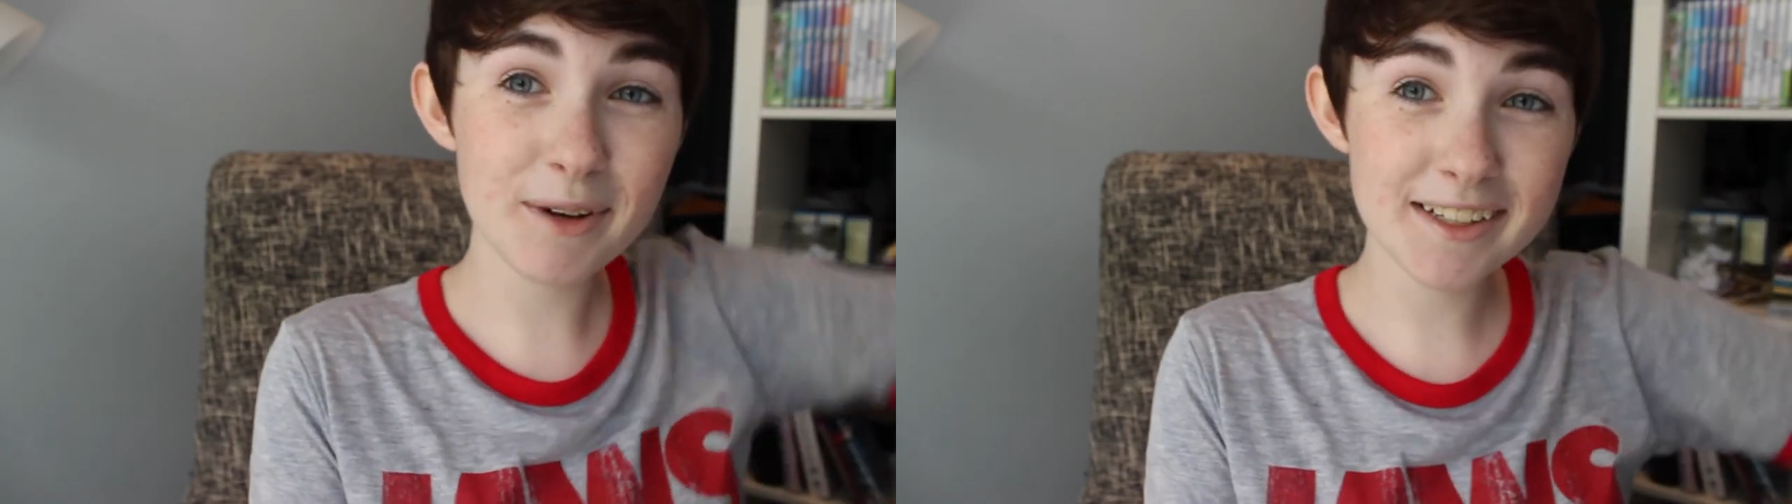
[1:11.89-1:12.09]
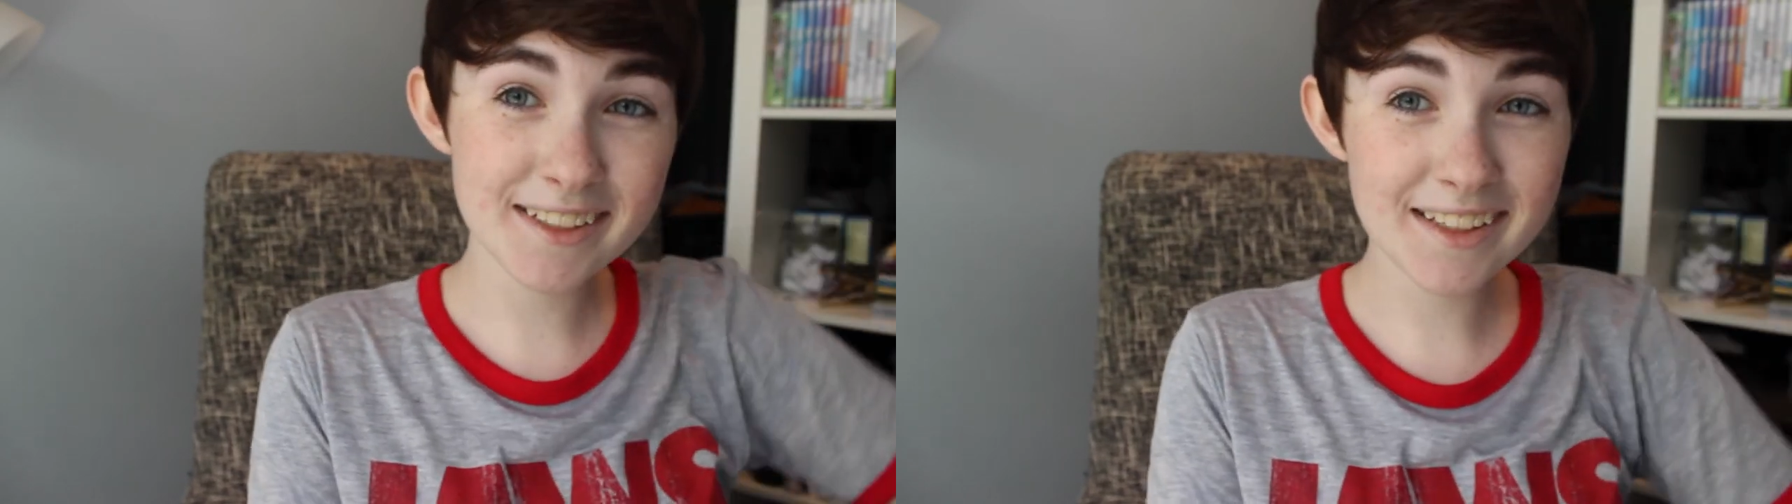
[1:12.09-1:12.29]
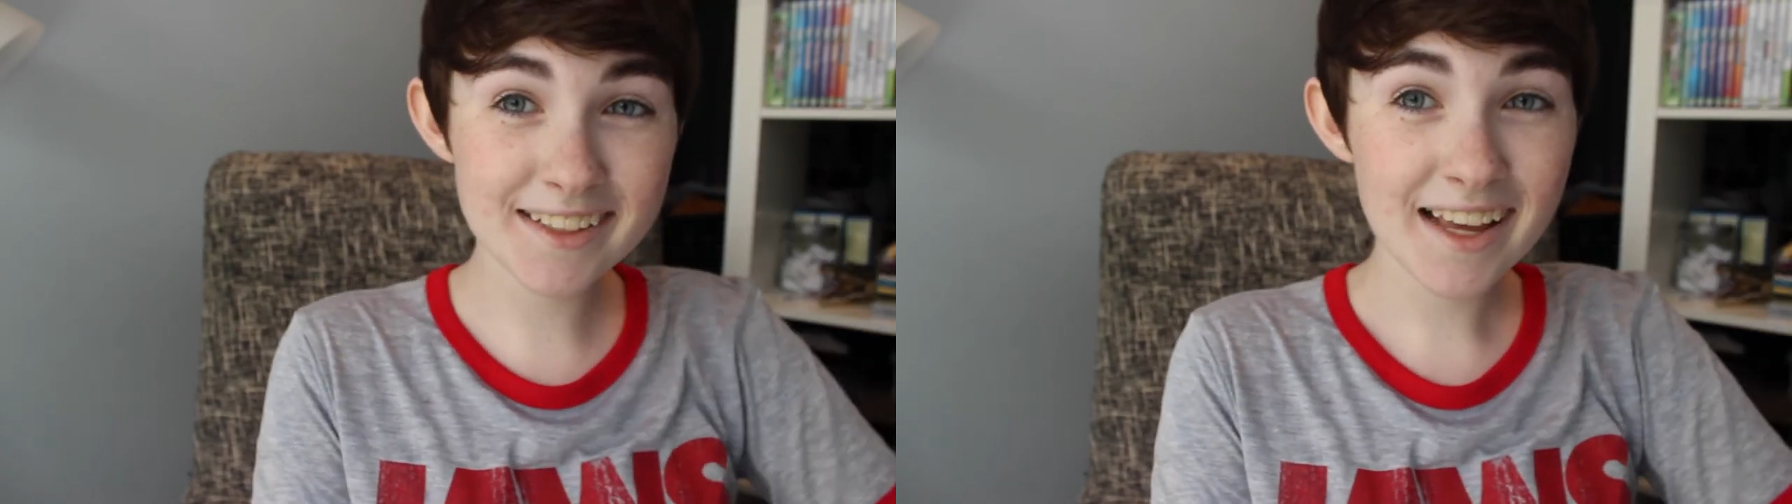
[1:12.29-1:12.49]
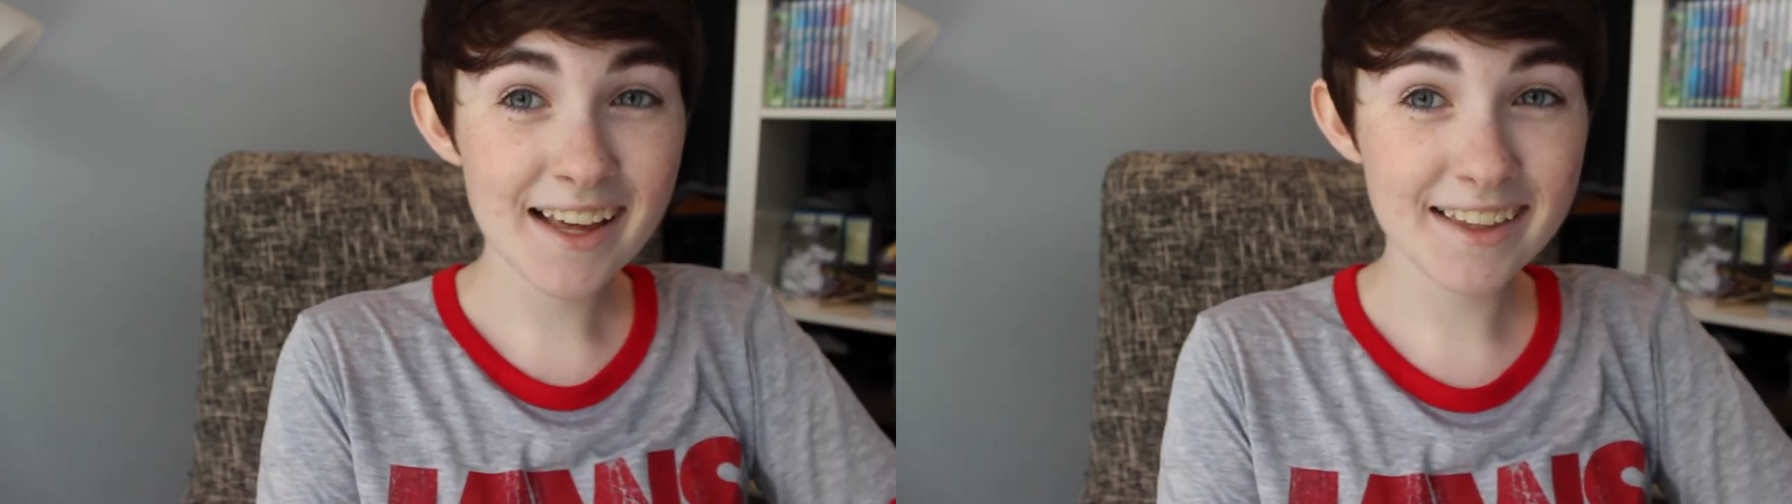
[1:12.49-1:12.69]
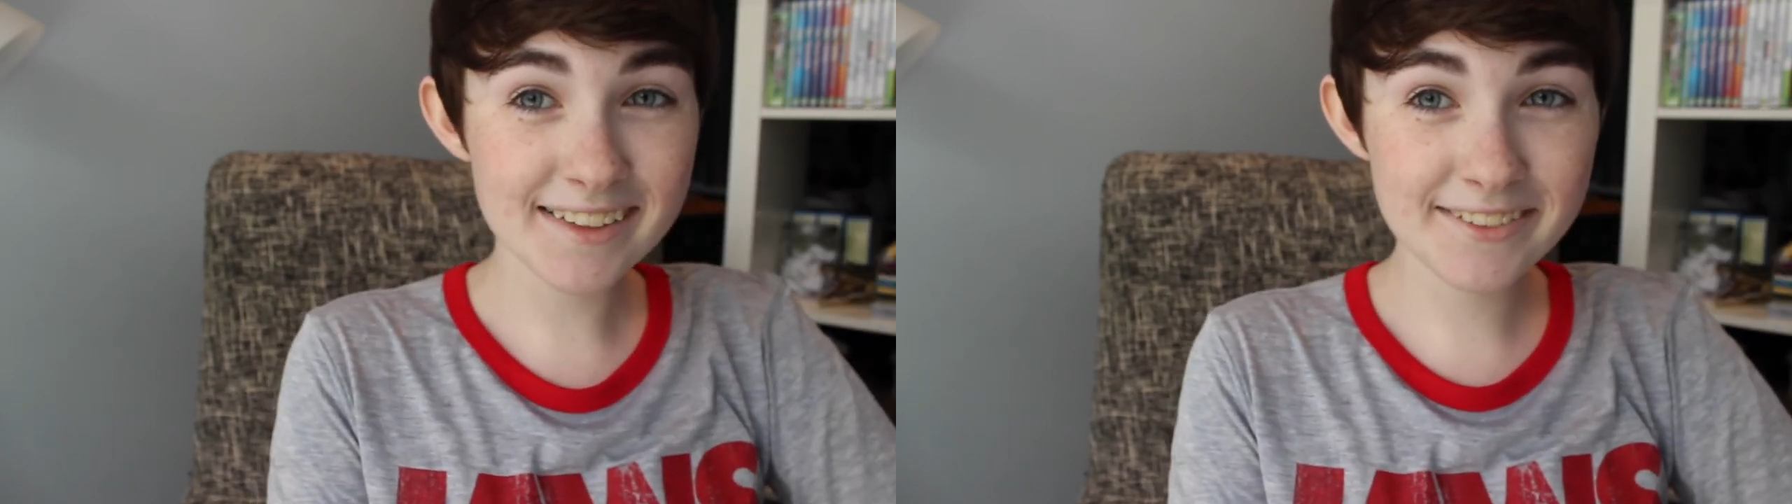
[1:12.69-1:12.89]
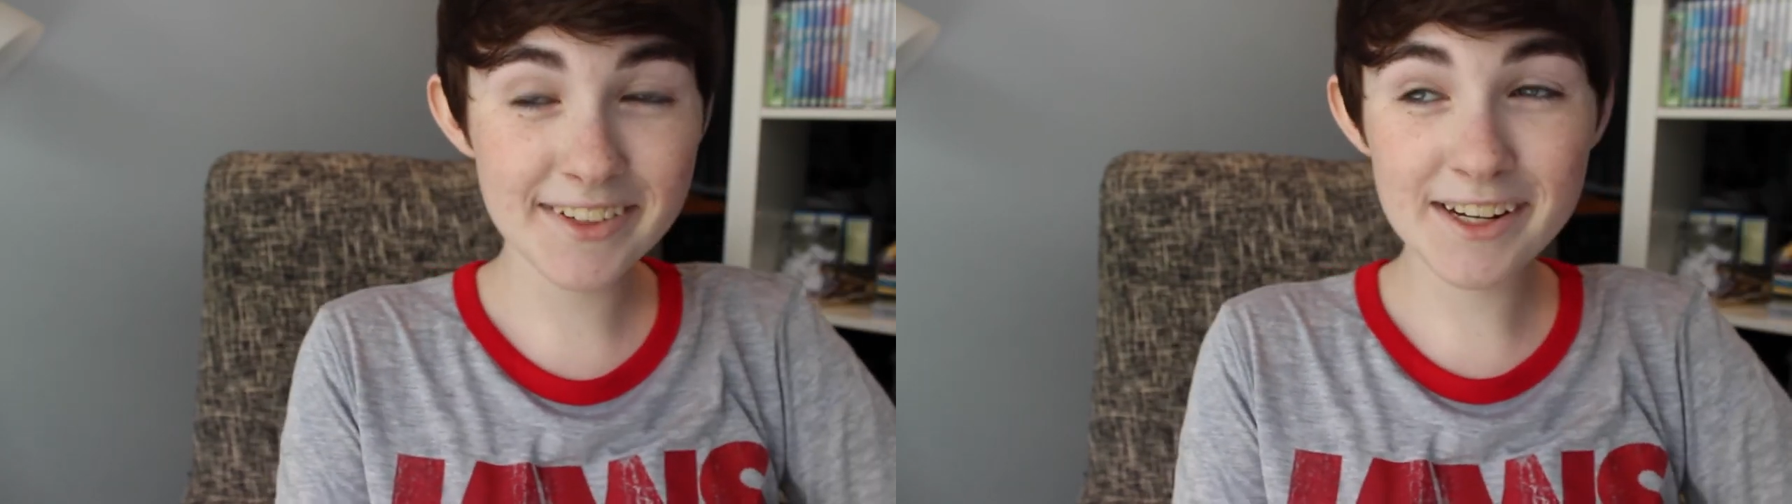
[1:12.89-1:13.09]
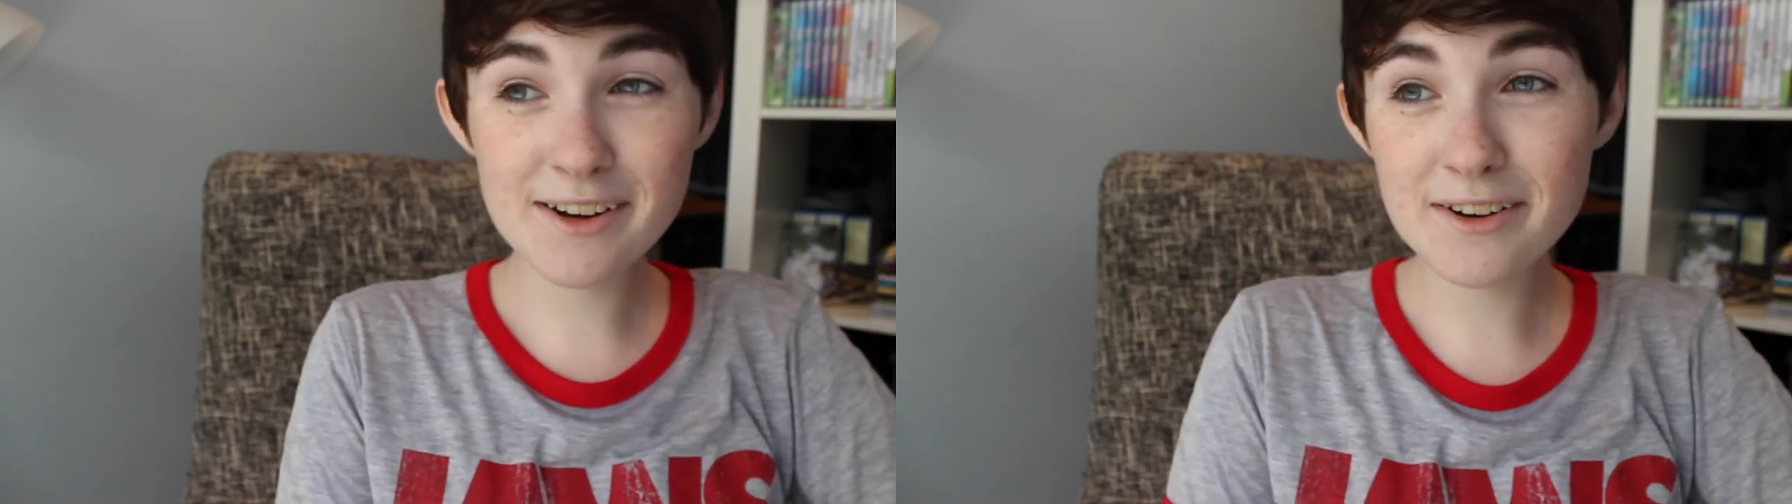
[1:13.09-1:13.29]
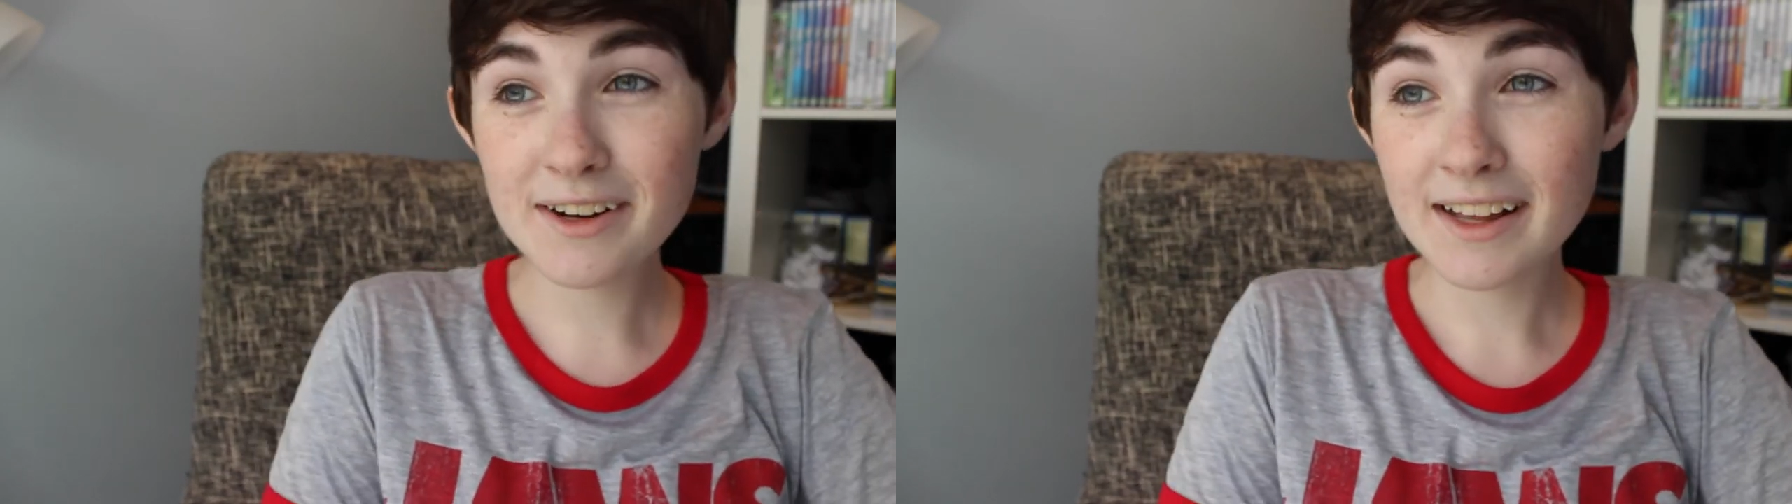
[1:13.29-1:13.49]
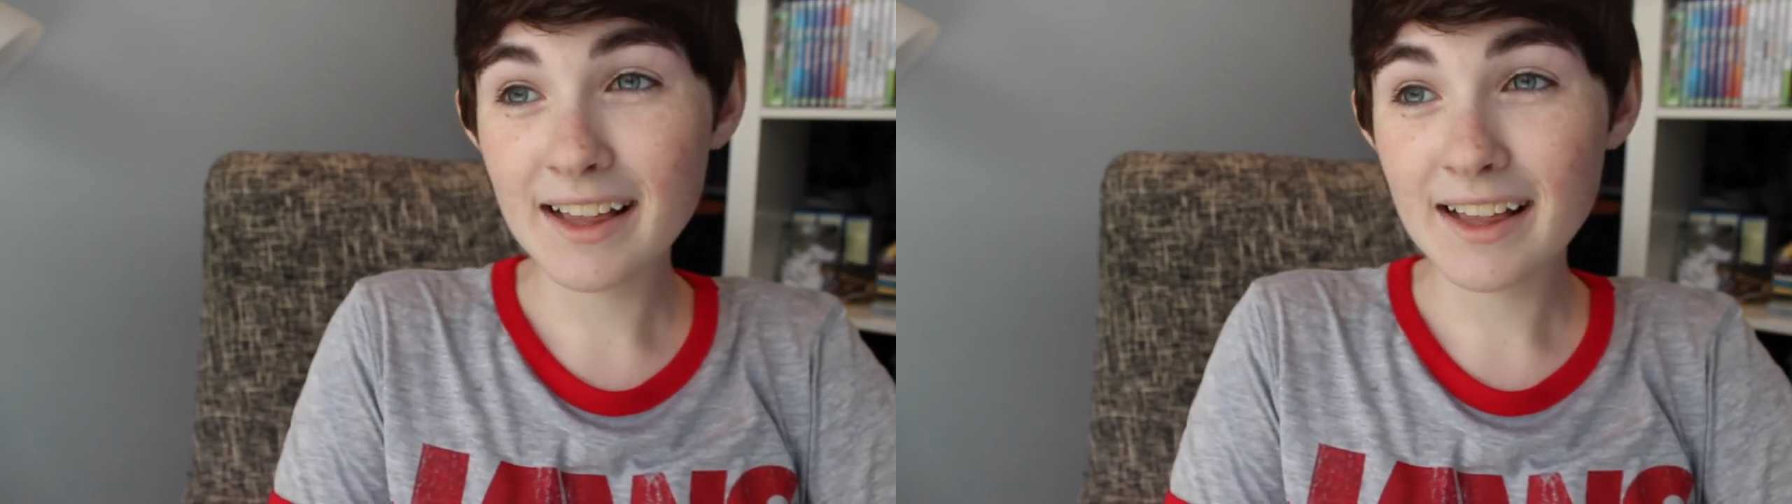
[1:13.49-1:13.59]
watching this video,